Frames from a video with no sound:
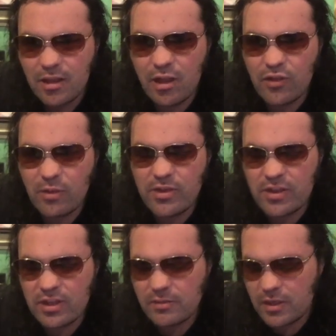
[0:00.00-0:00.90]
Although, it was
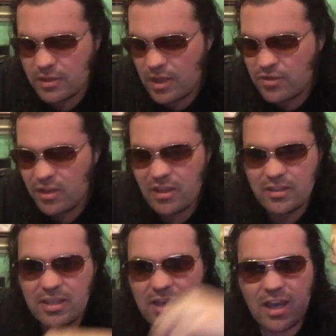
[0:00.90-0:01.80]
like,
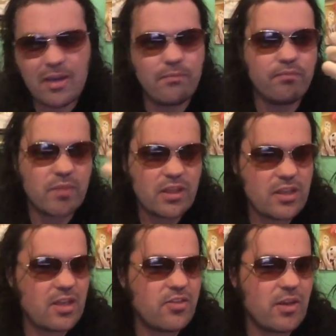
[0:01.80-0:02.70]
Godzilla
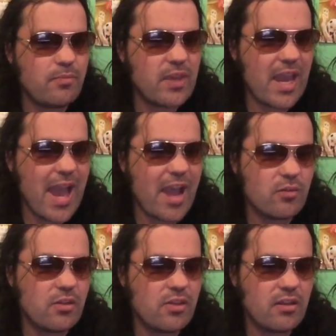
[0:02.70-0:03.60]
heats up the axe
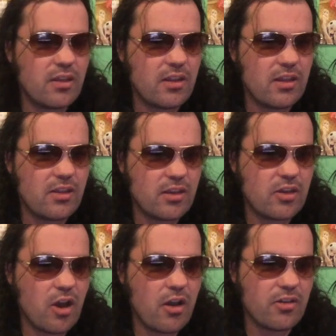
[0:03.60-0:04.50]
with his
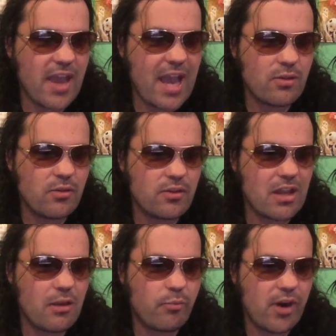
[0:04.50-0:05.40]
Kong's axe with his
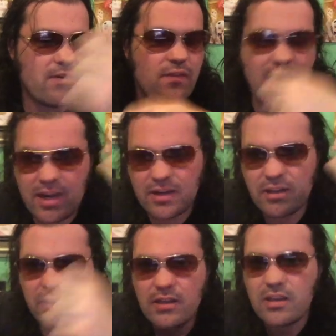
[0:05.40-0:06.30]
atomic breath, and then
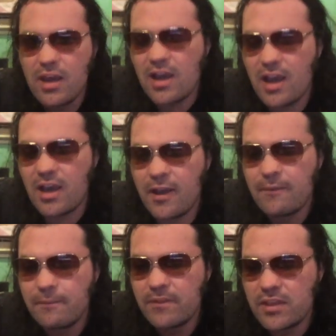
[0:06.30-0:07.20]

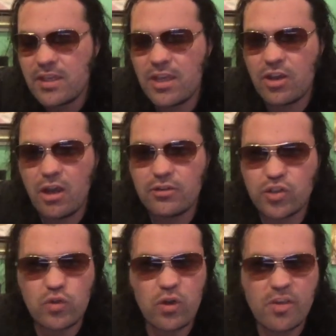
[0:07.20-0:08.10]
King Kong
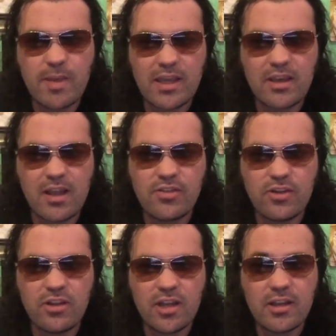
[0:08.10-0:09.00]
destroys
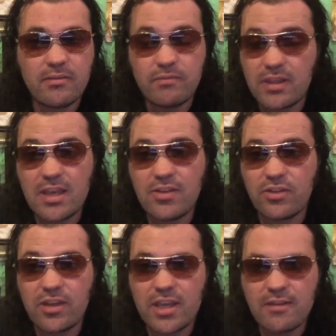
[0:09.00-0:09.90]
Mechagodzilla
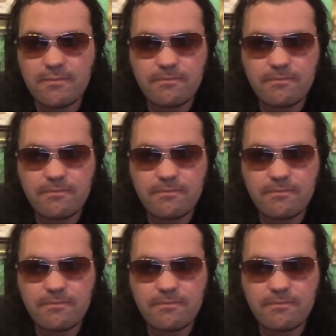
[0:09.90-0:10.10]
easily.